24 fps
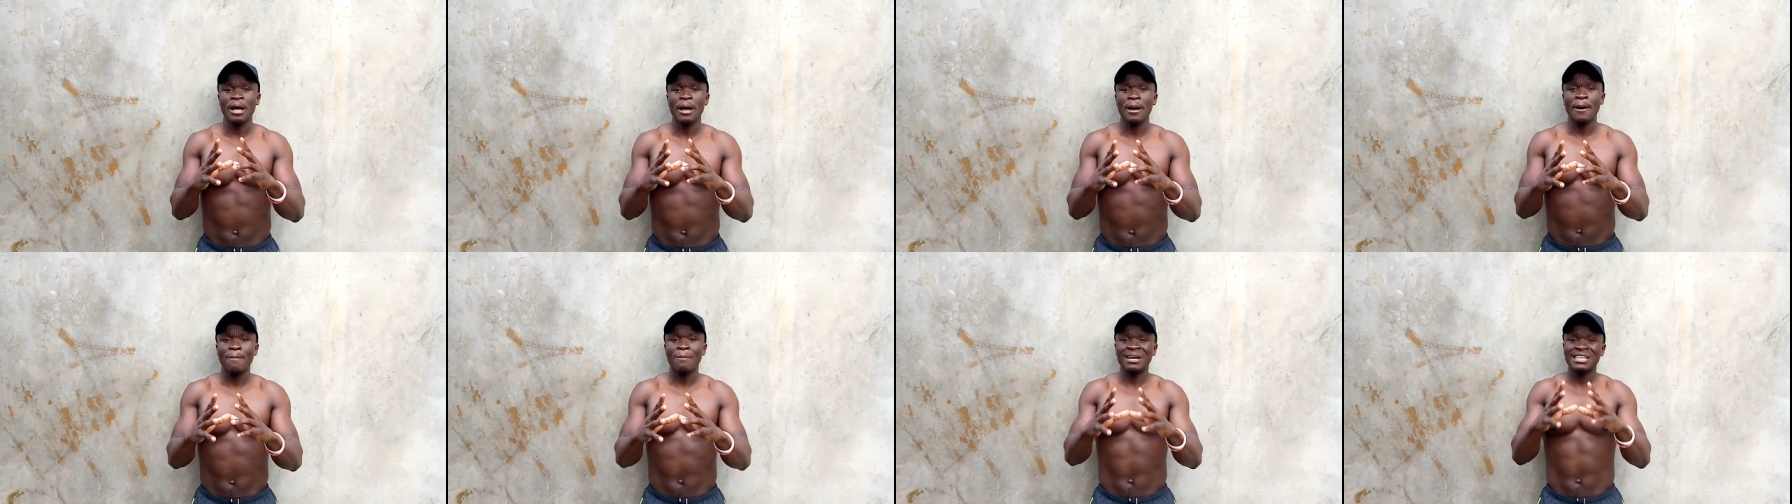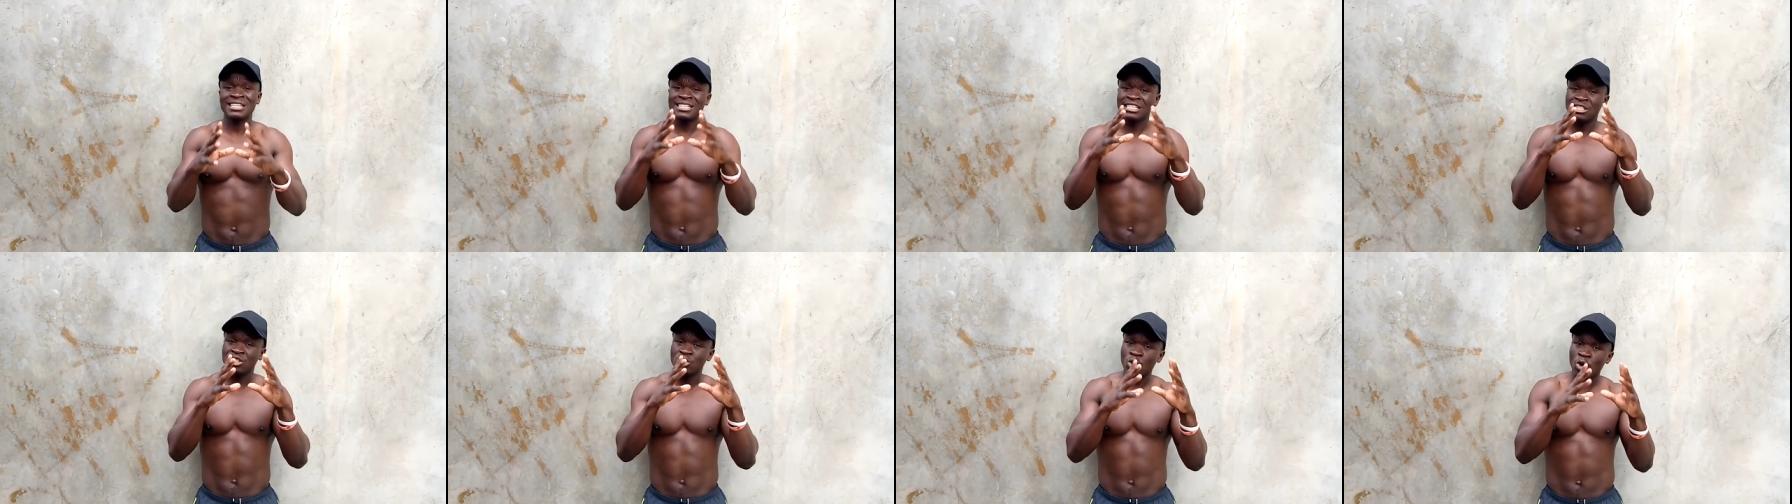But
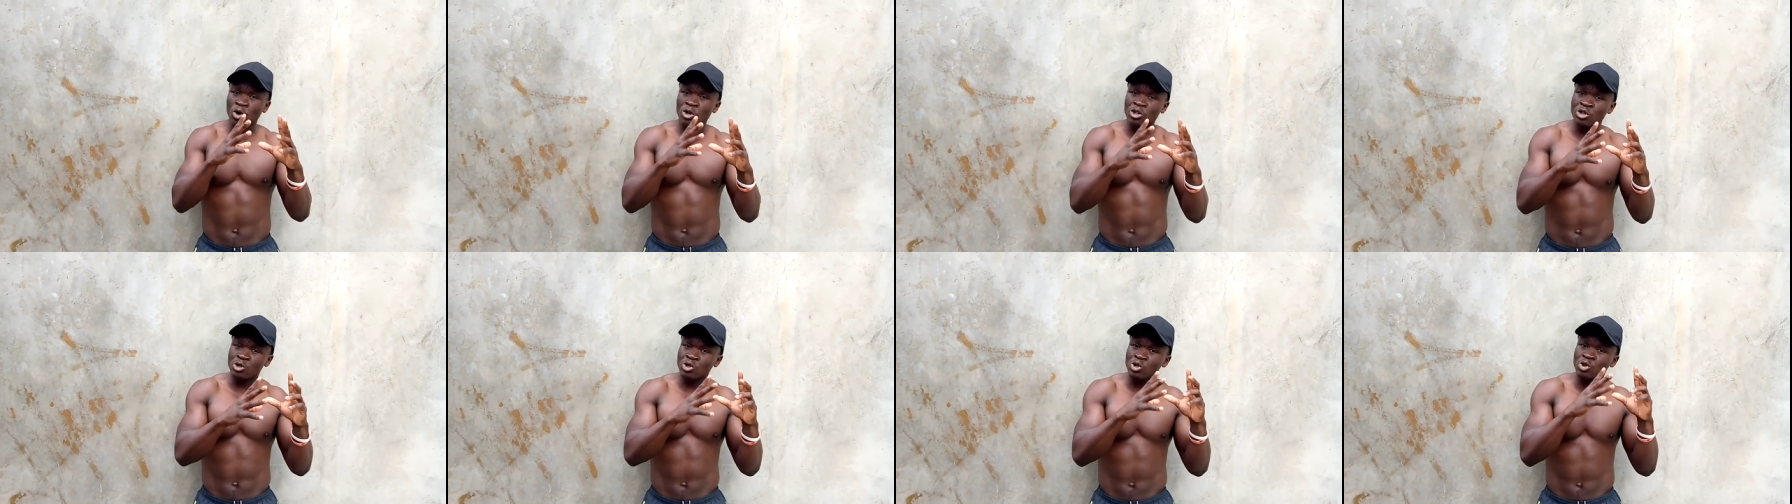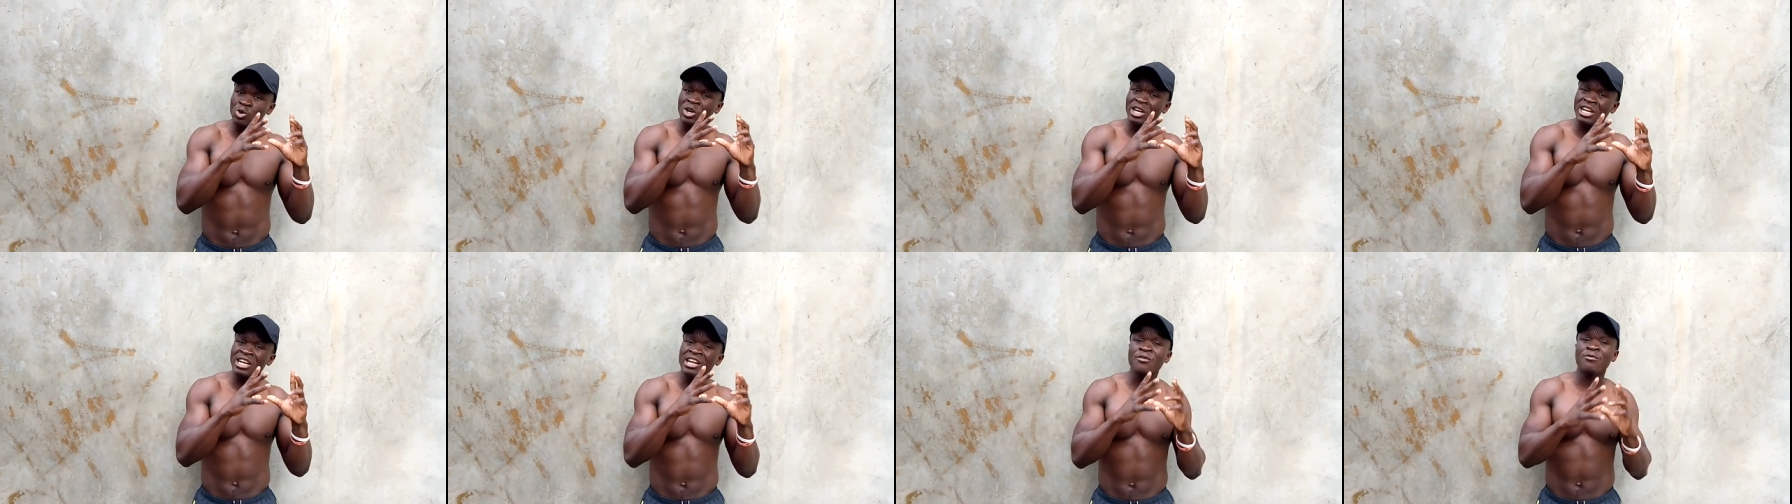it also
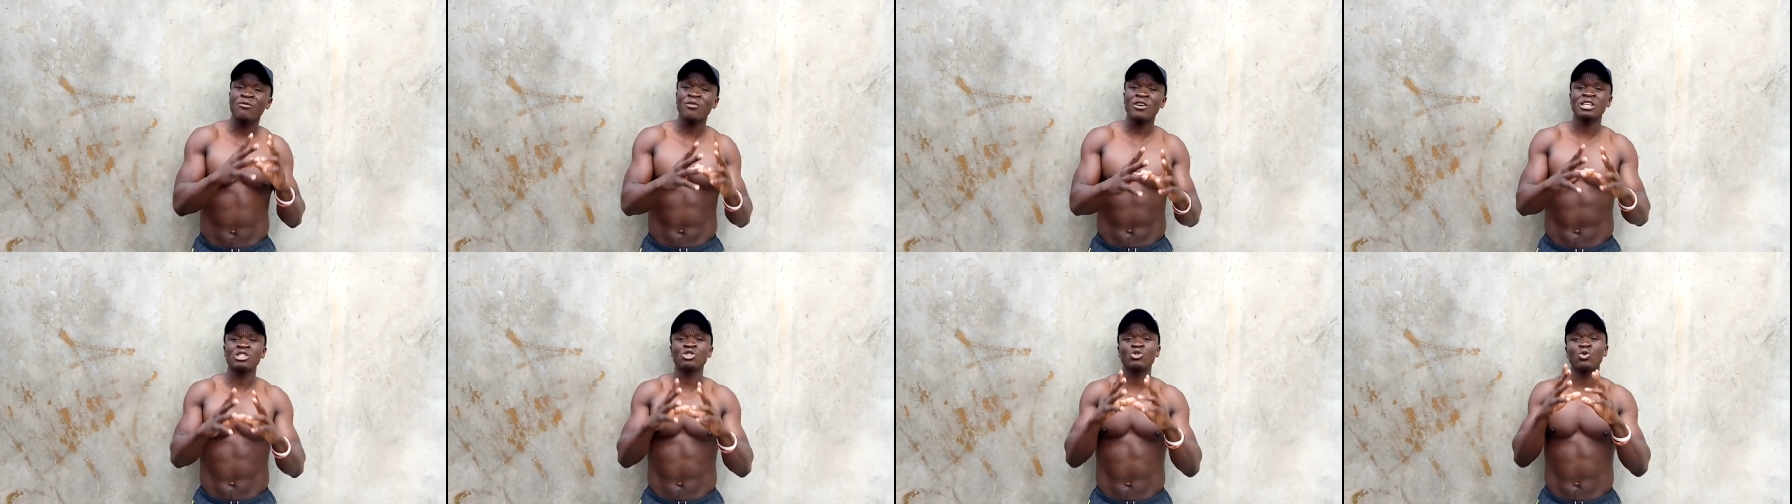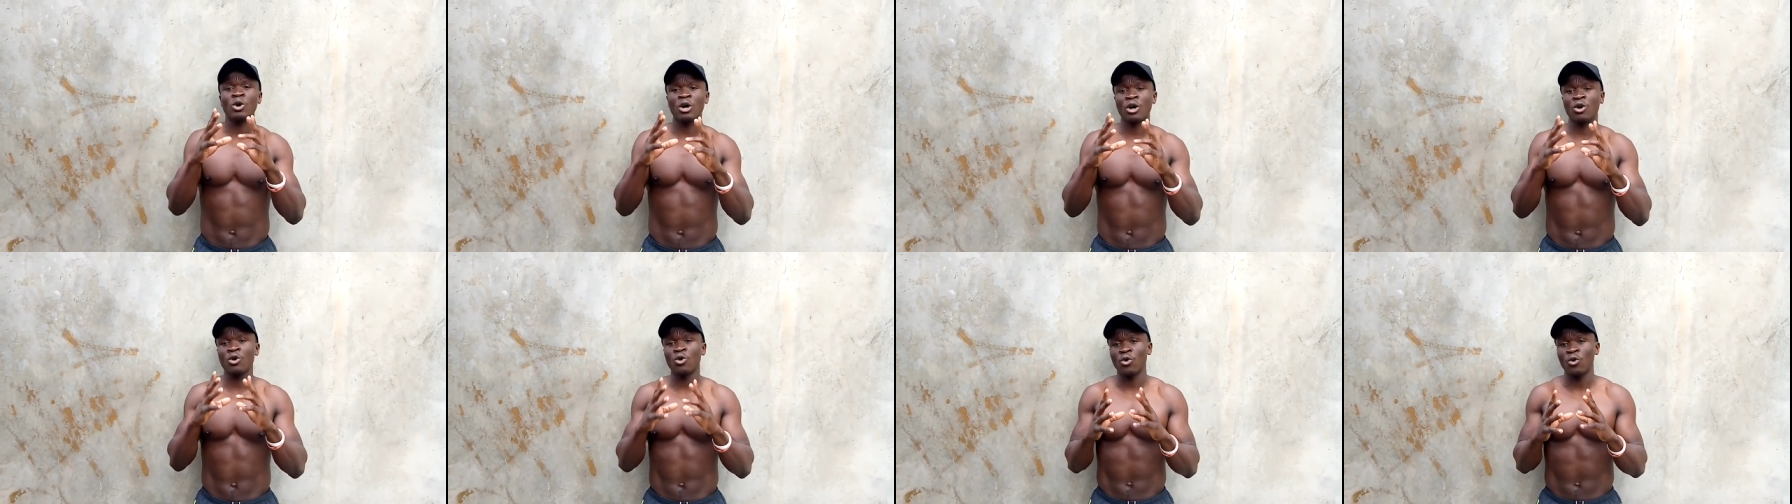solidifies your
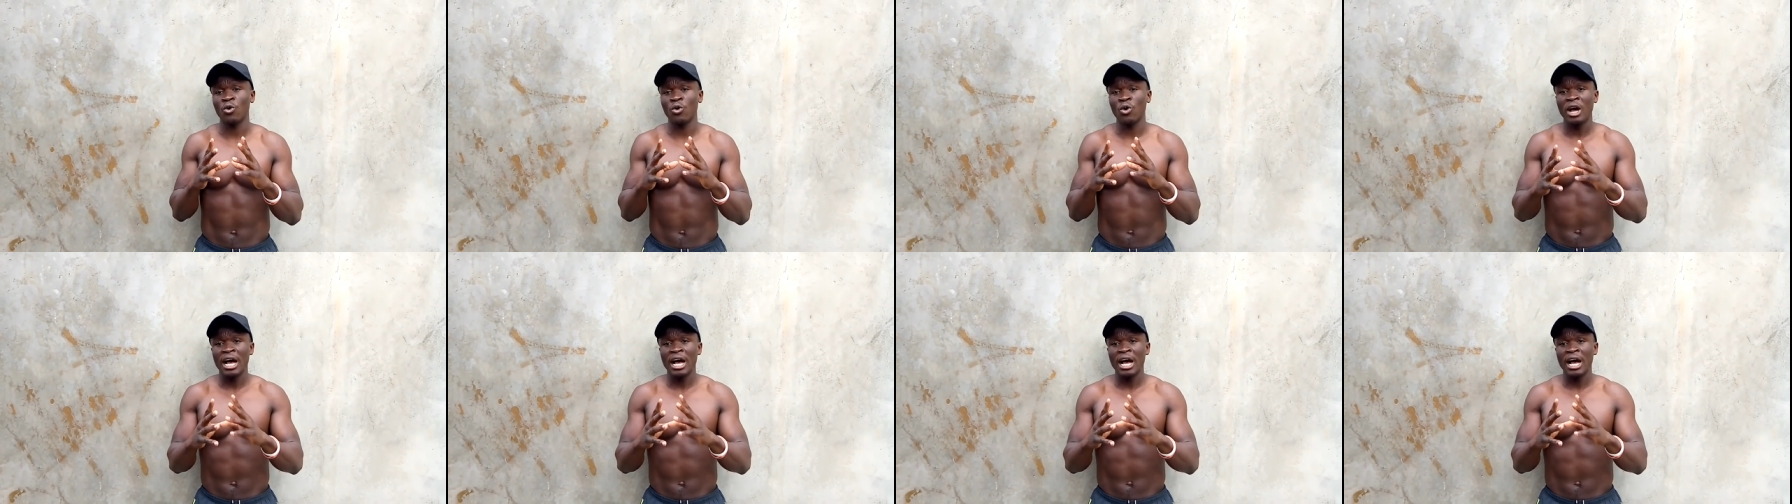core